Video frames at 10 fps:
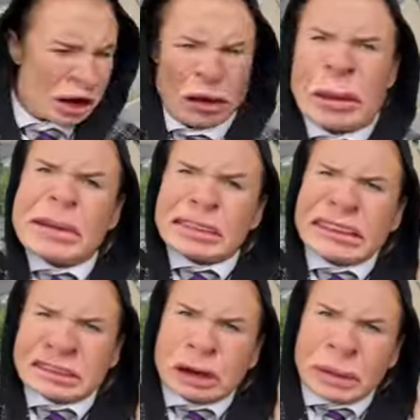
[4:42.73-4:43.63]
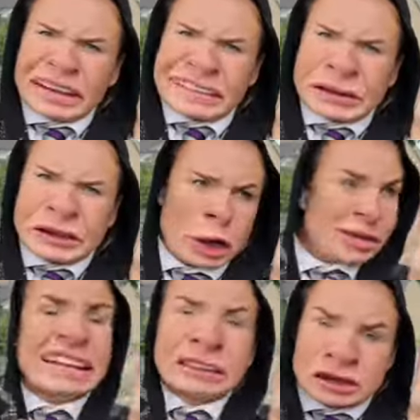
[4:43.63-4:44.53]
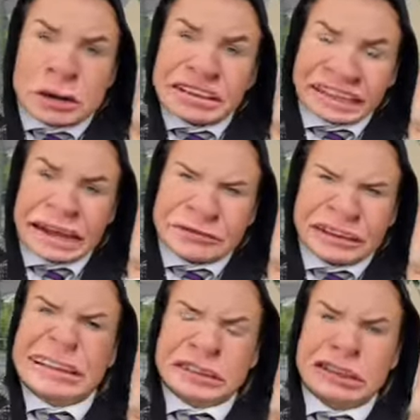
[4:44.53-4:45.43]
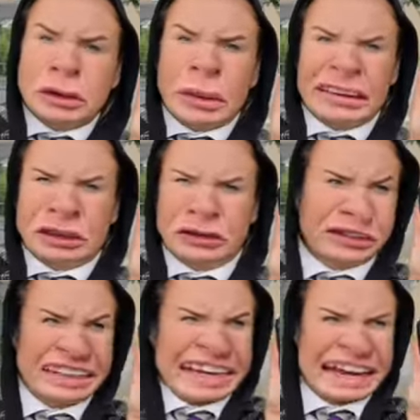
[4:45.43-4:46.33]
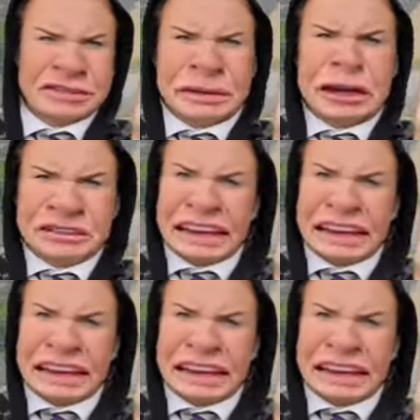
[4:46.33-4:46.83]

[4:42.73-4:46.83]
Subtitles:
No, I'm using Subway Studio, which is the newest game feature to Subway Surfers, and it lets me use